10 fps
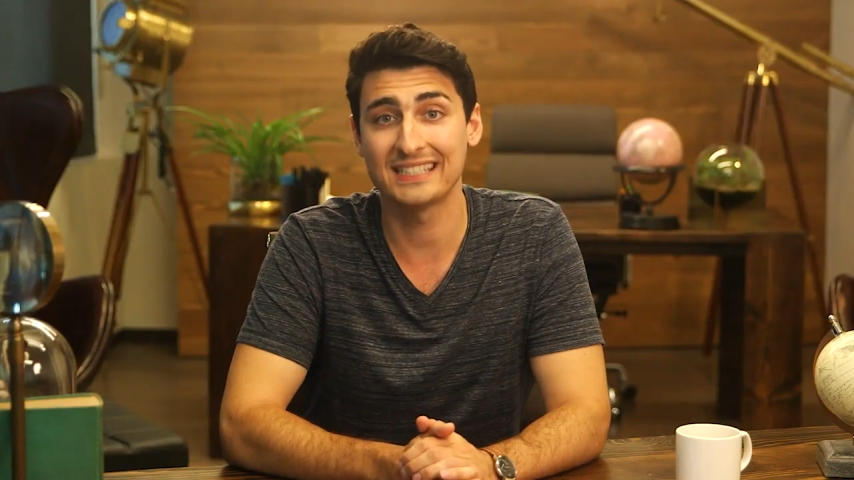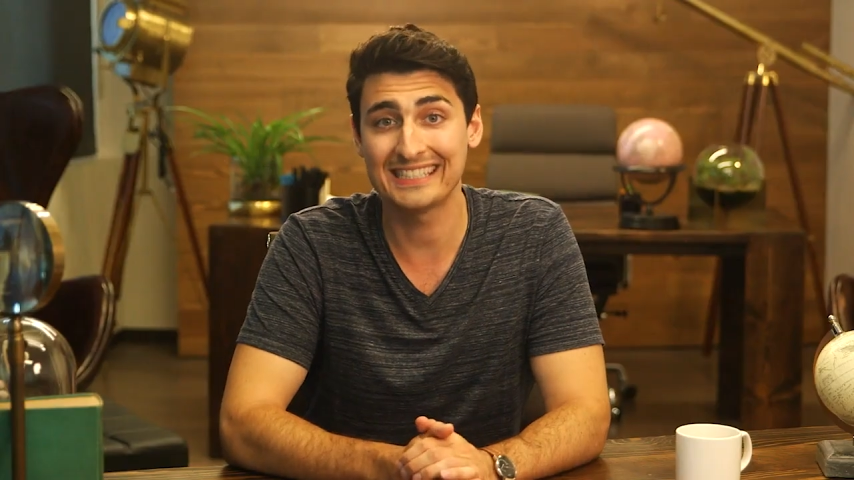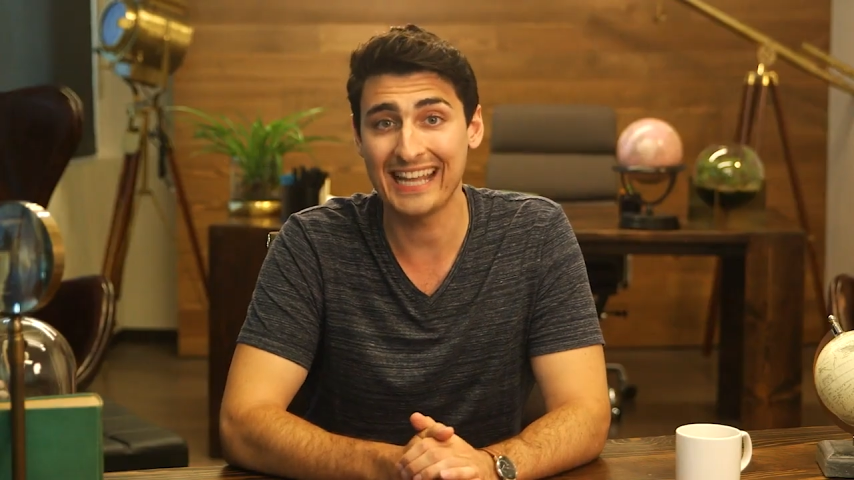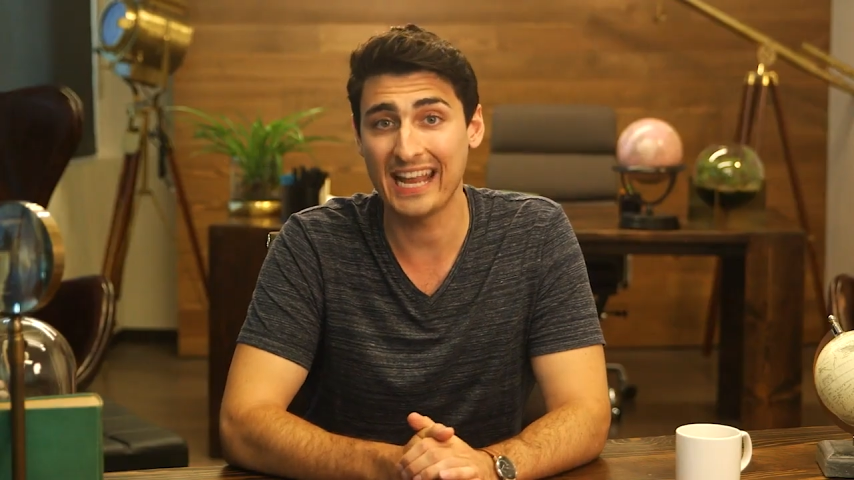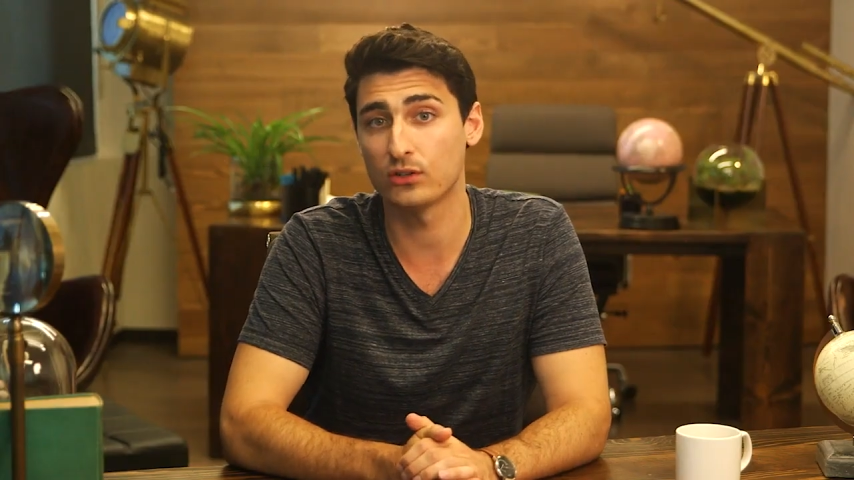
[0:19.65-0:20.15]

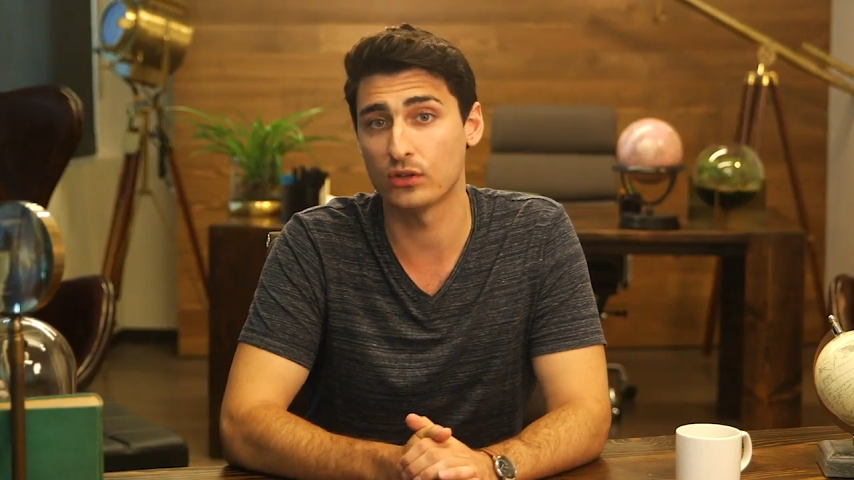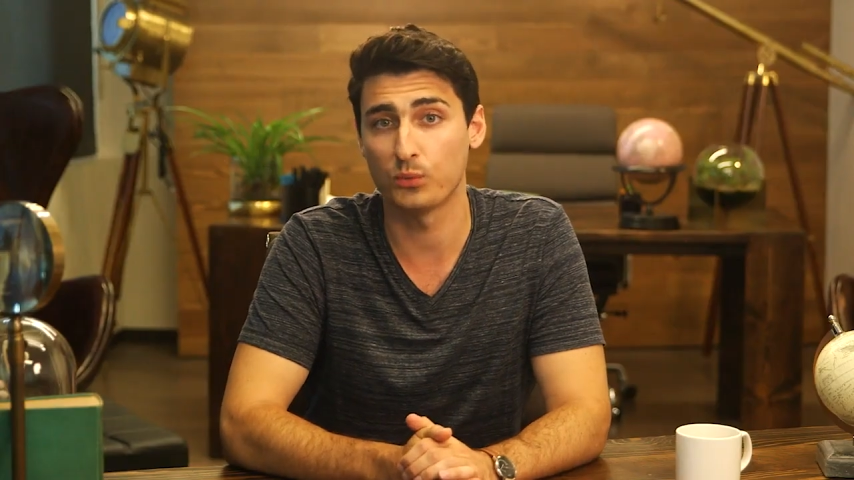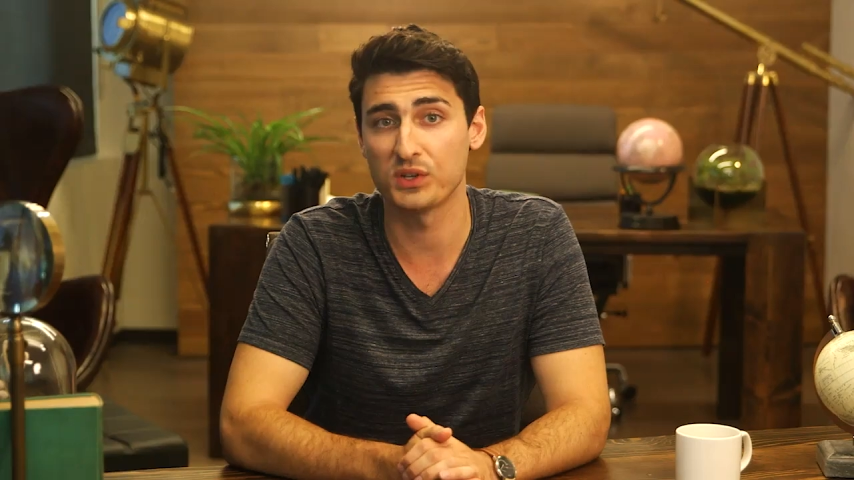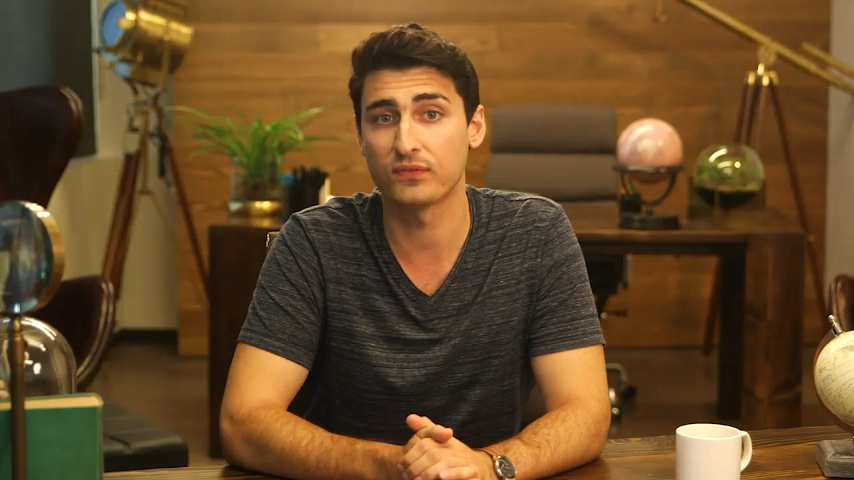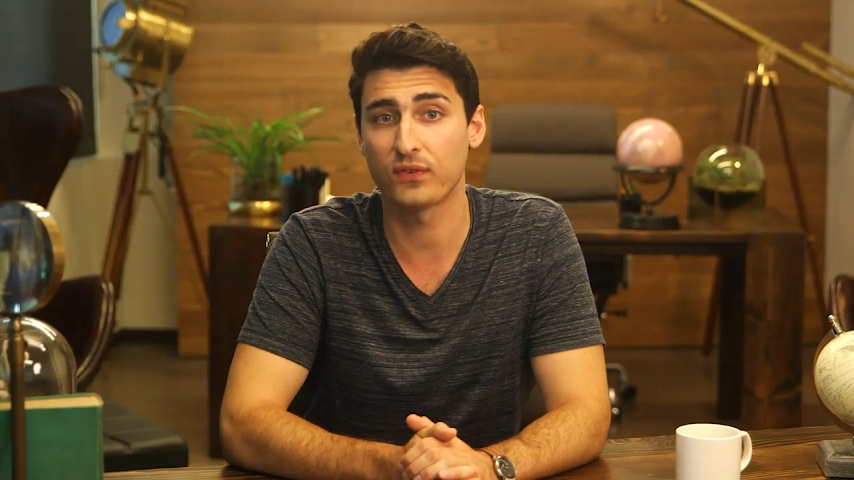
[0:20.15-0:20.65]
standard
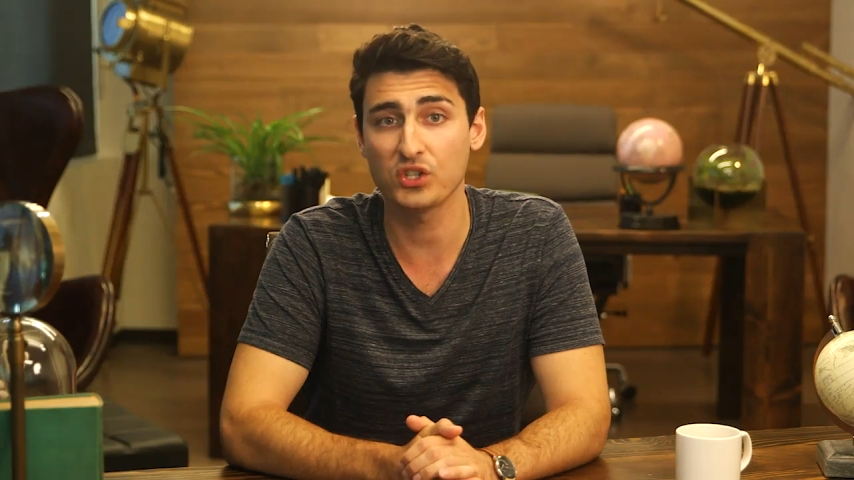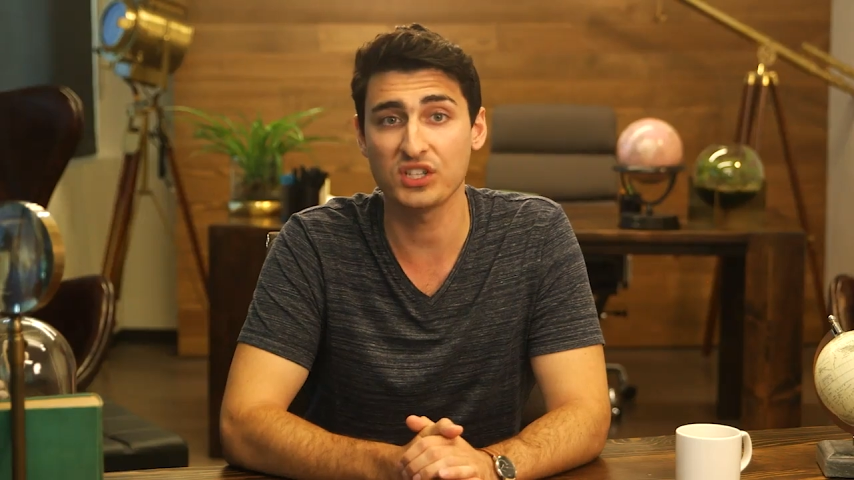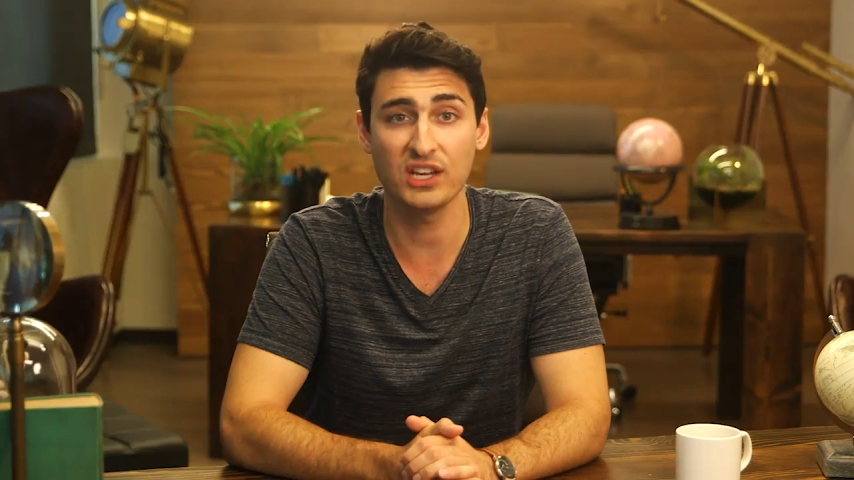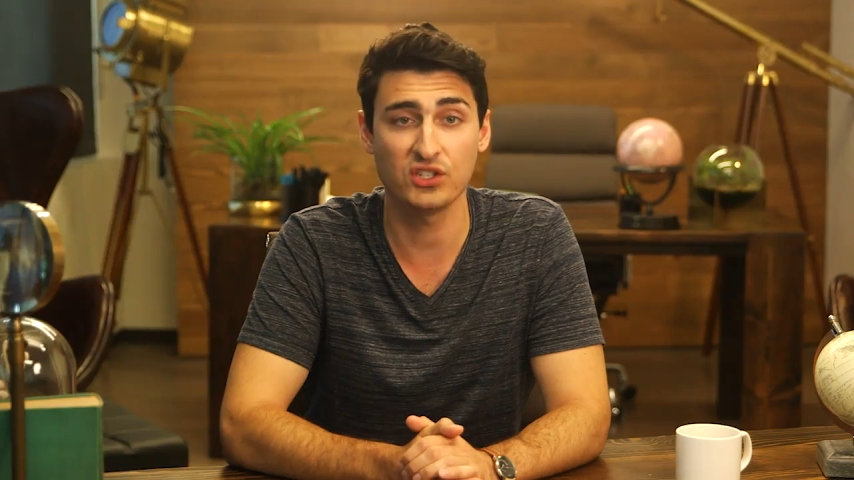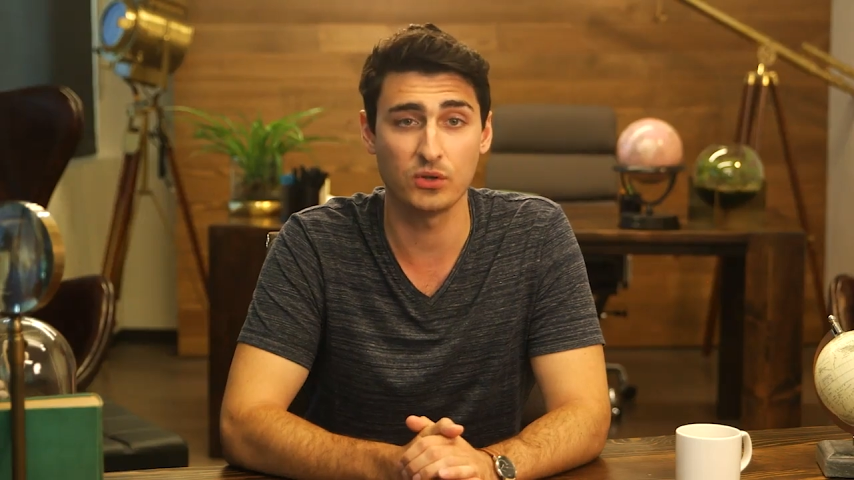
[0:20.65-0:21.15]
was first
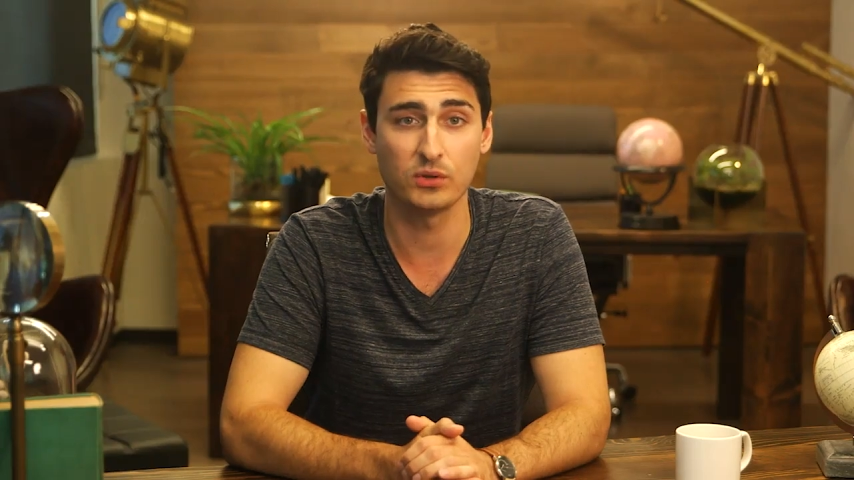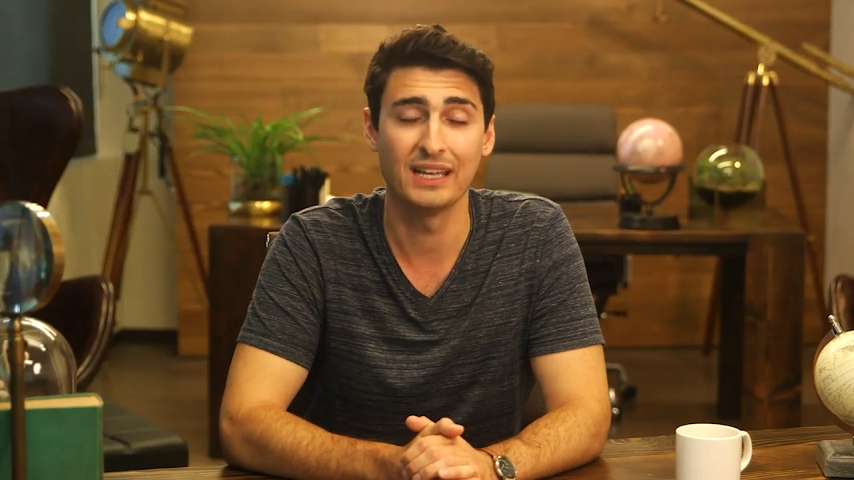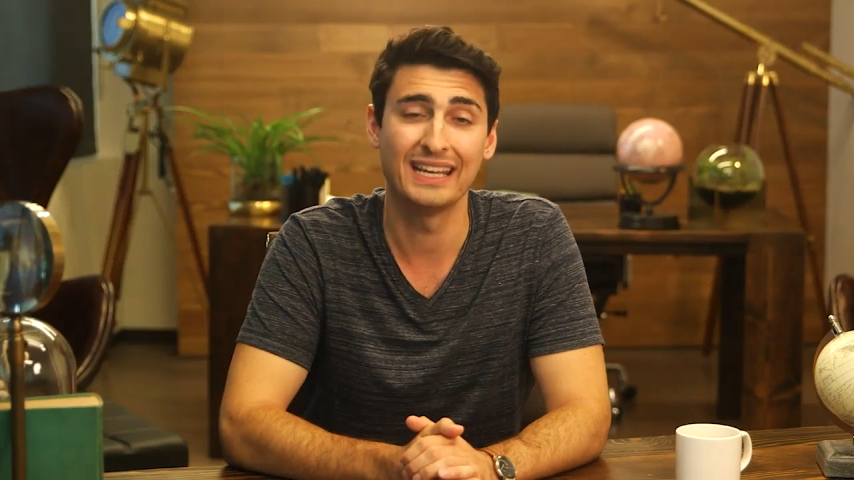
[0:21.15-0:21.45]
issued